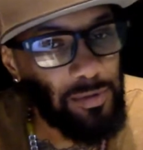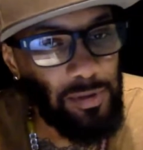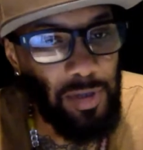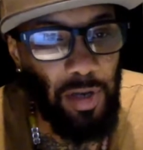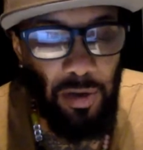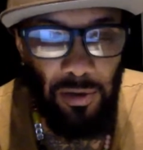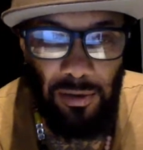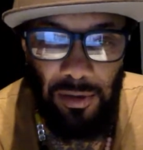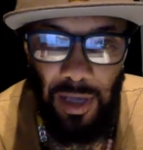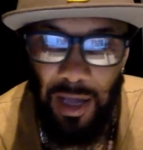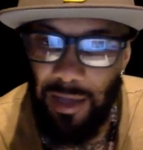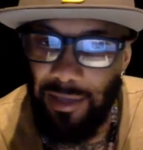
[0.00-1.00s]
you know,
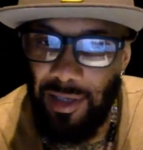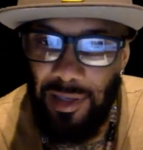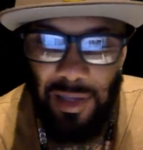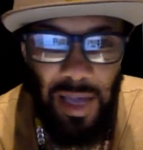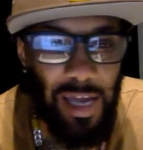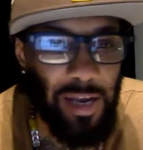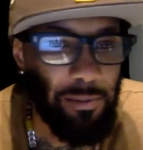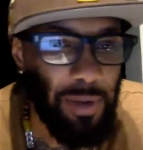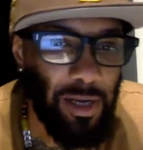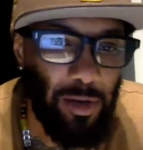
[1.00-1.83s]
I just started my